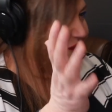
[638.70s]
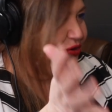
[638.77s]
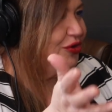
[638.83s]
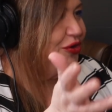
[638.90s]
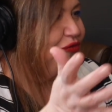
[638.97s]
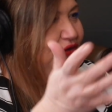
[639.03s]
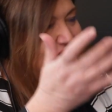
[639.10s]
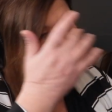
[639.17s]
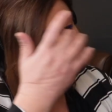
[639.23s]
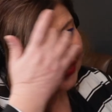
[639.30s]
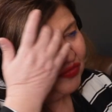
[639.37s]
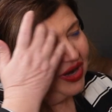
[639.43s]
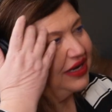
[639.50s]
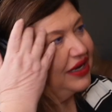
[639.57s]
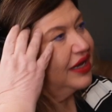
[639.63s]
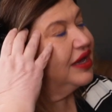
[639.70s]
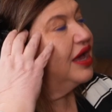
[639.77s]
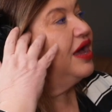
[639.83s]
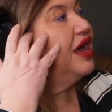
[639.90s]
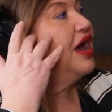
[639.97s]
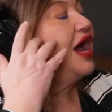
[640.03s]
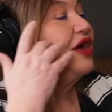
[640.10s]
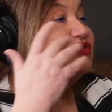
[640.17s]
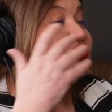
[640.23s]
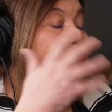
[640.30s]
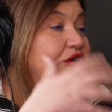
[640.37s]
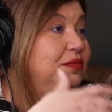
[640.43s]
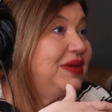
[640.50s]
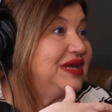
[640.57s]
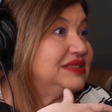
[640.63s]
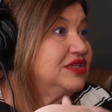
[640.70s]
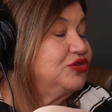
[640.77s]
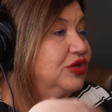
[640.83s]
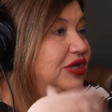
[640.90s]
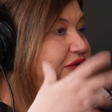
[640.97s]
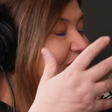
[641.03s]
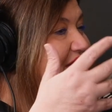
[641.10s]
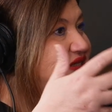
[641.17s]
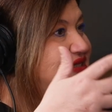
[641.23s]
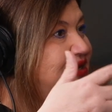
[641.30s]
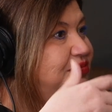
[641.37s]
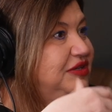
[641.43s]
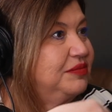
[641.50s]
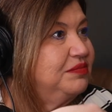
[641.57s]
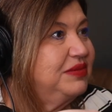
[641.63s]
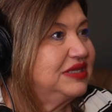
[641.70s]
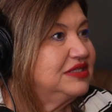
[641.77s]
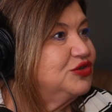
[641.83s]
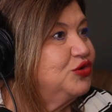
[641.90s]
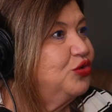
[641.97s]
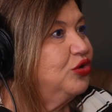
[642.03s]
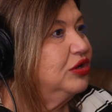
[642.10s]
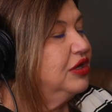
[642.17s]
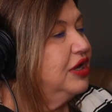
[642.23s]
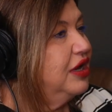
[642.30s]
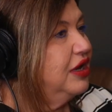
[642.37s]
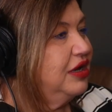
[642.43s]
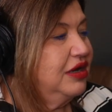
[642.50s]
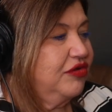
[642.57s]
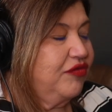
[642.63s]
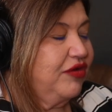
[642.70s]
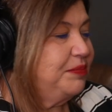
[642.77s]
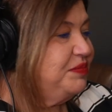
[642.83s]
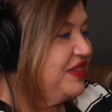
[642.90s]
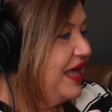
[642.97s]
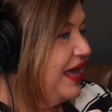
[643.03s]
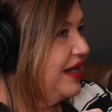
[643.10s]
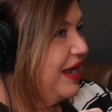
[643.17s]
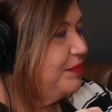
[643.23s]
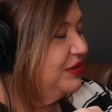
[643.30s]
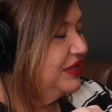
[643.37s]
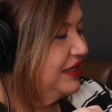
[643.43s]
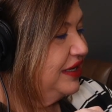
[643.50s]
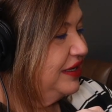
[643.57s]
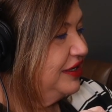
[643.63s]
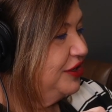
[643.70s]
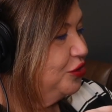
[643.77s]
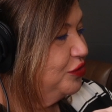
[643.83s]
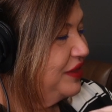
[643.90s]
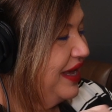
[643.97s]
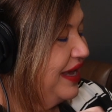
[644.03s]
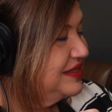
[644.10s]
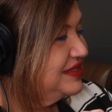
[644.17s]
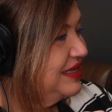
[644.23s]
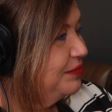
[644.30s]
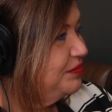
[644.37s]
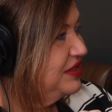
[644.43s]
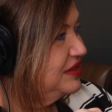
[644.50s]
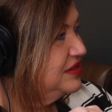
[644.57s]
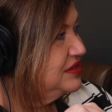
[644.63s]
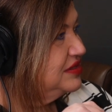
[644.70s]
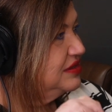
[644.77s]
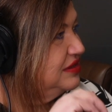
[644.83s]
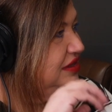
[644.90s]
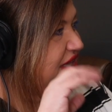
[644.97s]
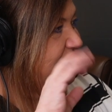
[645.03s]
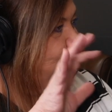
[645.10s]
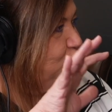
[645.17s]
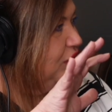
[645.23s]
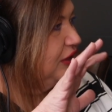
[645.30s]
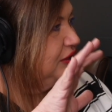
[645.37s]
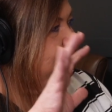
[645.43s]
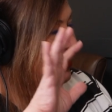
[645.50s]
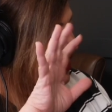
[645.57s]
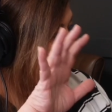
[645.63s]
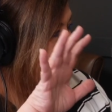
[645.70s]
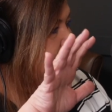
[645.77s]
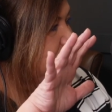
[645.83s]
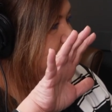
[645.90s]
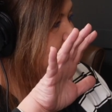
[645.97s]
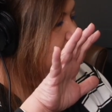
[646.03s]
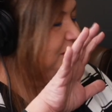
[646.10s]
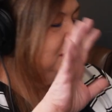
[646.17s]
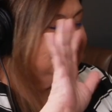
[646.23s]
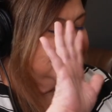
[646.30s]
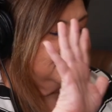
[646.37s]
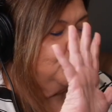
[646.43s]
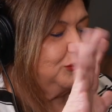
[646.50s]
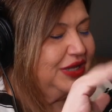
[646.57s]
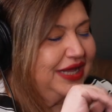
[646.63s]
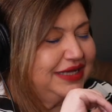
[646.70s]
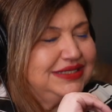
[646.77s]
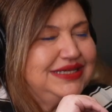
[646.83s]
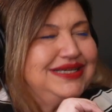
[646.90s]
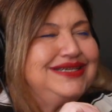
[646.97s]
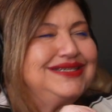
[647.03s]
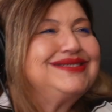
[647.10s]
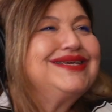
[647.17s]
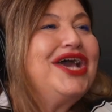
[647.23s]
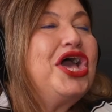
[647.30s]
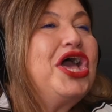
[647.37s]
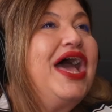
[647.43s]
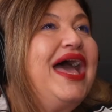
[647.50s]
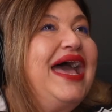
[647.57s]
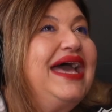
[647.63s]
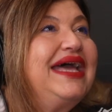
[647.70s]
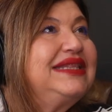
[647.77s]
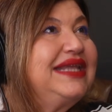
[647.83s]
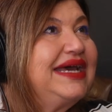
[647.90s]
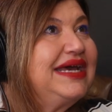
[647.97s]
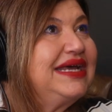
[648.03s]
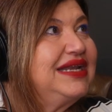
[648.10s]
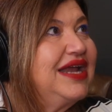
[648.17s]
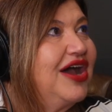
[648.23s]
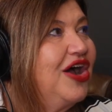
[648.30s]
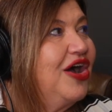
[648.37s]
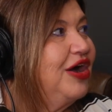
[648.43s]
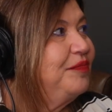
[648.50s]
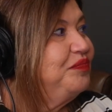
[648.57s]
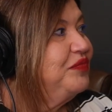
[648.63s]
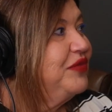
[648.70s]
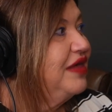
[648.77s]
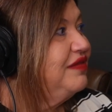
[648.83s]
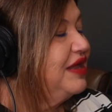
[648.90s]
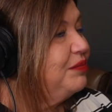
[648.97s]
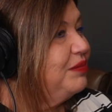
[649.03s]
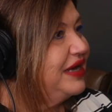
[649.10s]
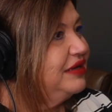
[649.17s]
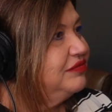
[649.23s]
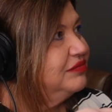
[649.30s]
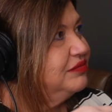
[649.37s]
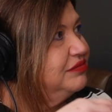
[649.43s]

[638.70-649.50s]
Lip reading: for a reason, right? Like, I was going to med school. I was accepted in med school. Ripped that application, the acceptance. They drugged me and I went to pharmacy school, ITs. And then my